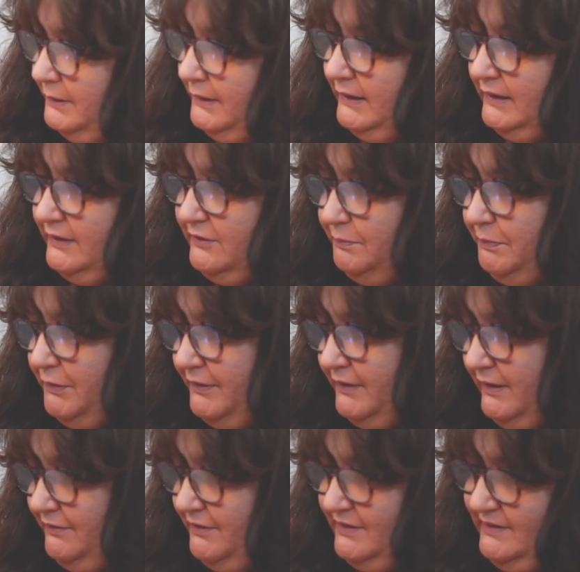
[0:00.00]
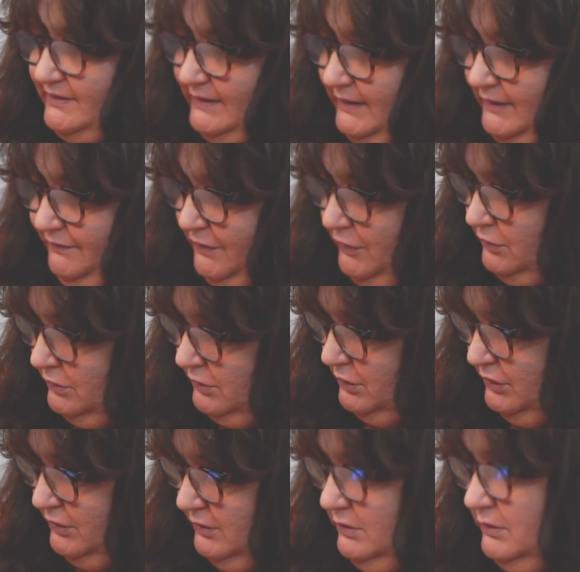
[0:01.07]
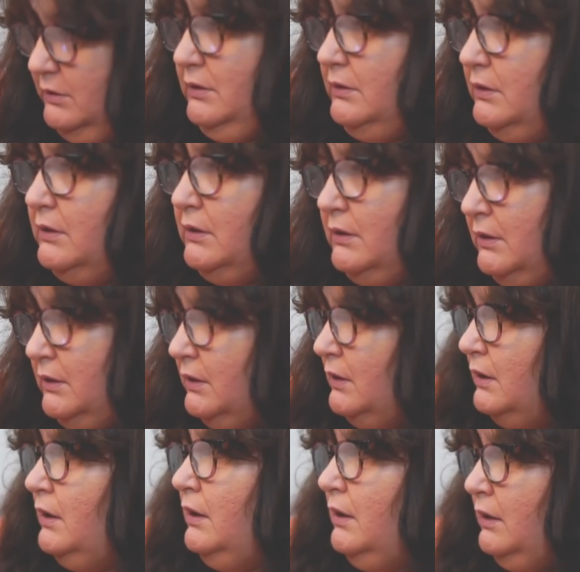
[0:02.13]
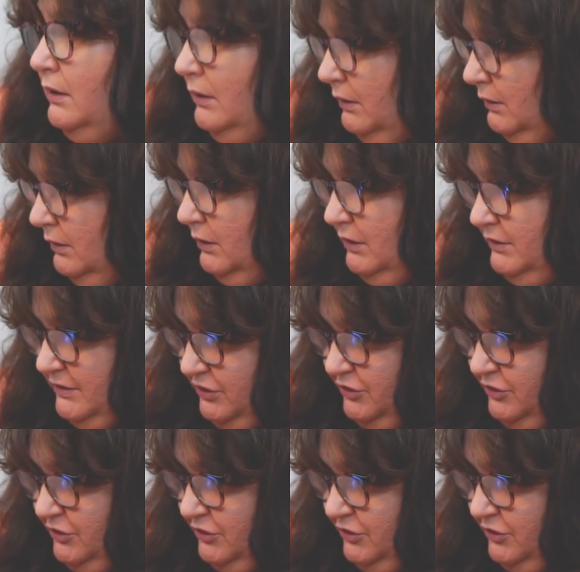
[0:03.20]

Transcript: we need to put the other sleeve on. Oh, the